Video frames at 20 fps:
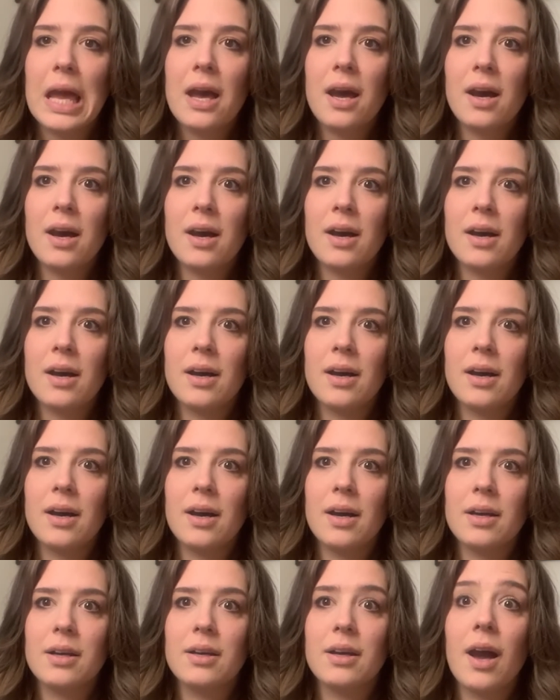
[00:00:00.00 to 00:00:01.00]

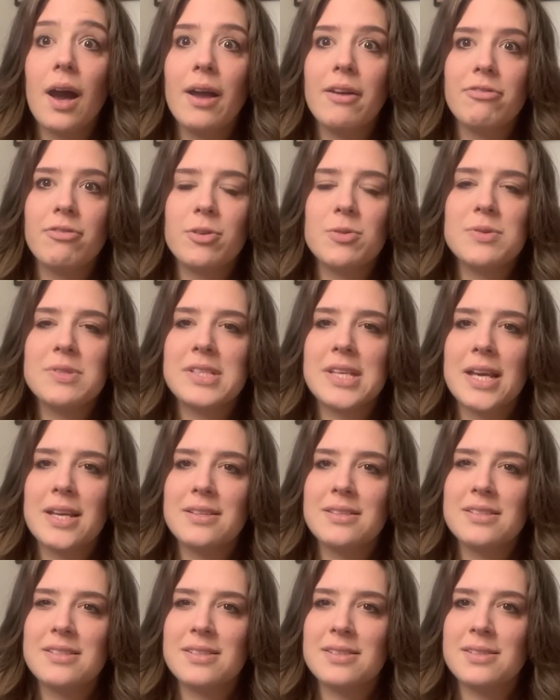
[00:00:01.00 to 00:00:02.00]
iPhone
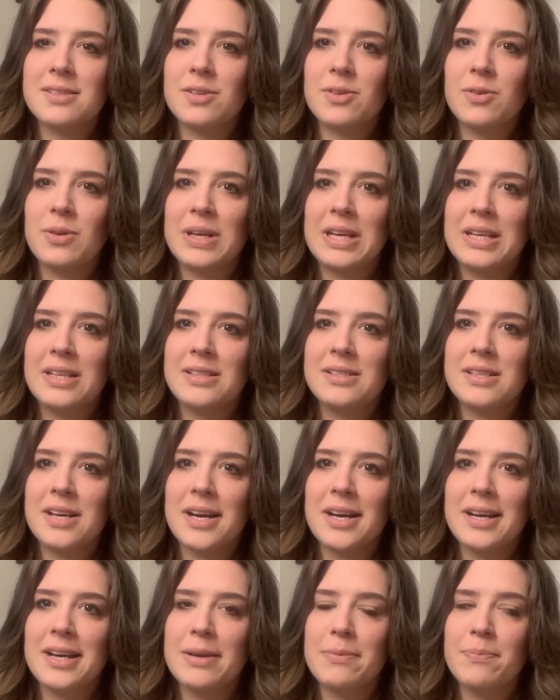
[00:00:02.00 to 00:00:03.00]
sends screen
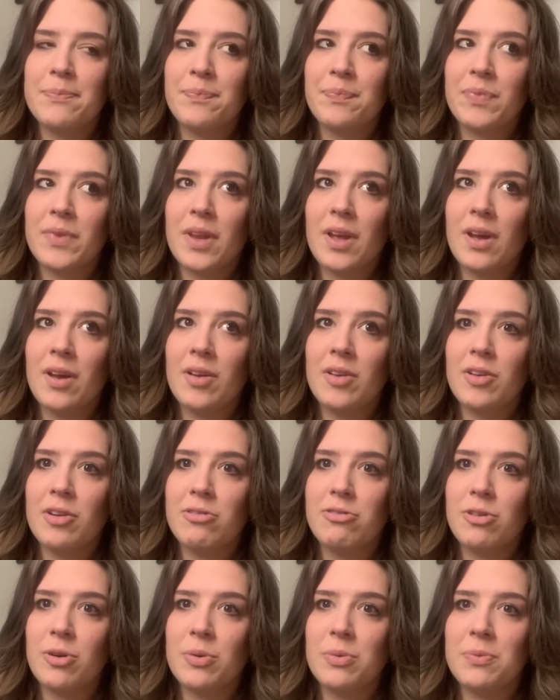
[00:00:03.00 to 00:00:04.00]
time on your
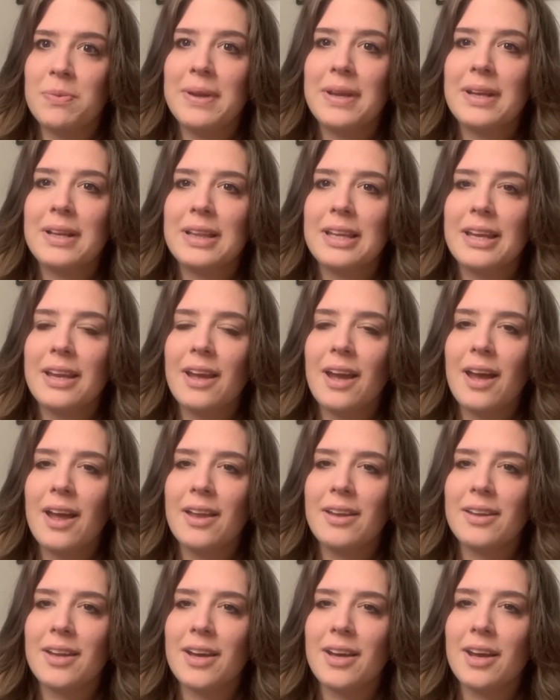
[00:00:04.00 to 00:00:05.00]
phone weekly,
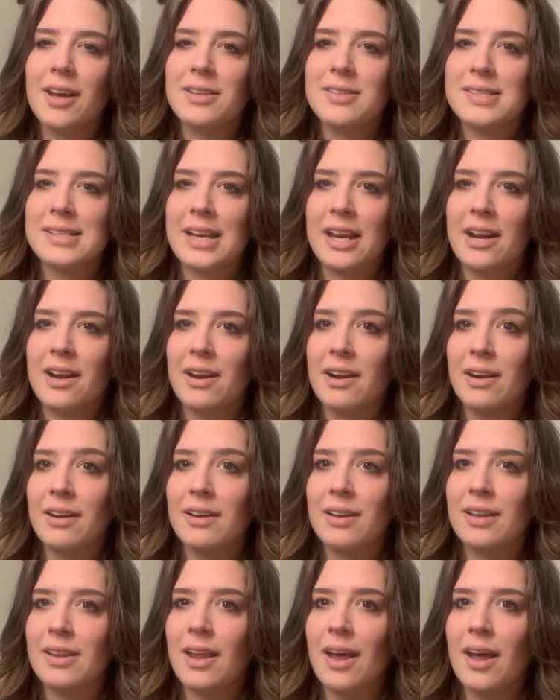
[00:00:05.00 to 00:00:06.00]
and I got
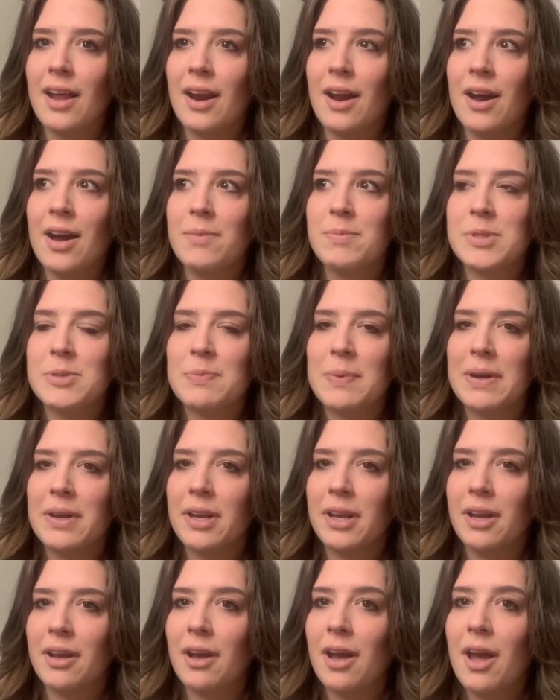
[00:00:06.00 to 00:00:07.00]
scared that I'm
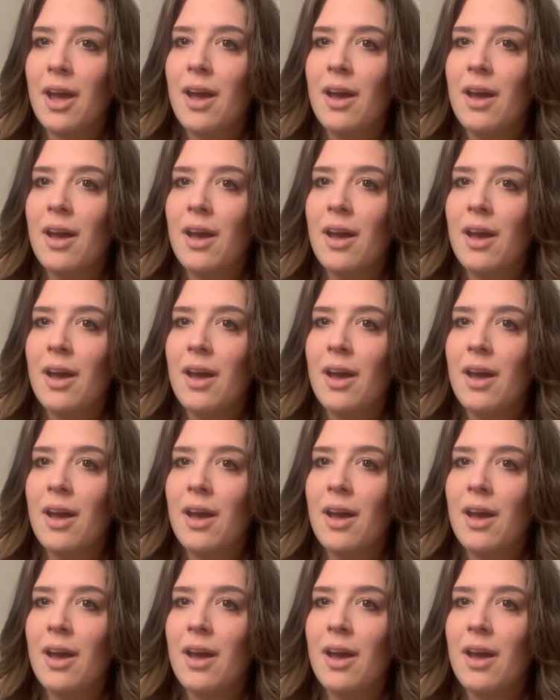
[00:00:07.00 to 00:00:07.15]
spending